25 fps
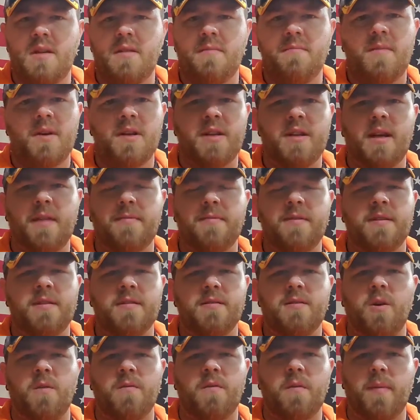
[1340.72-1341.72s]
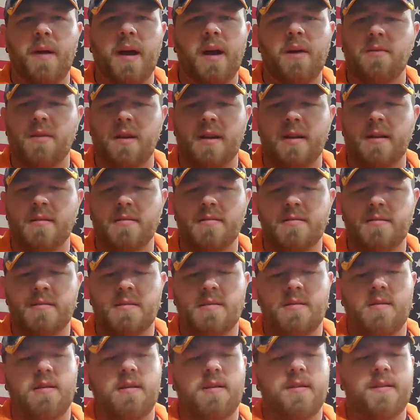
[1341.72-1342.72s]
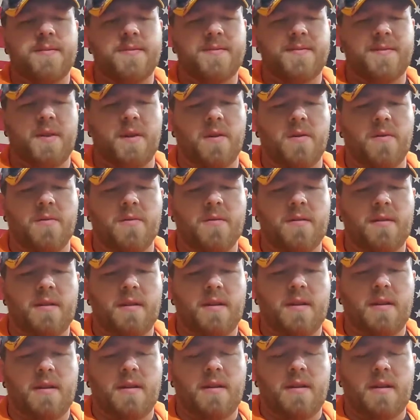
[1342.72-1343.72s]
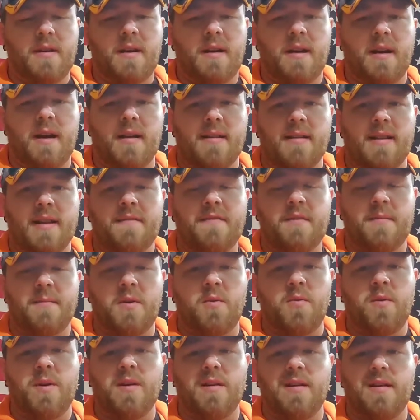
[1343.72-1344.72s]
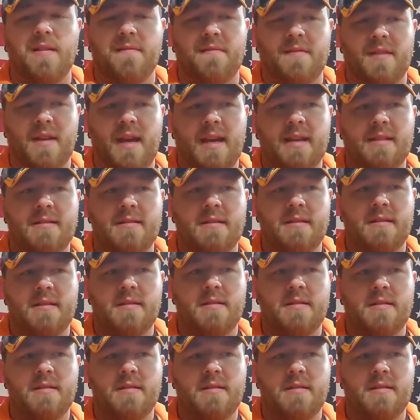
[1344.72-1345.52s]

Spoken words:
But nothing overpowering. So definitely be wary of that.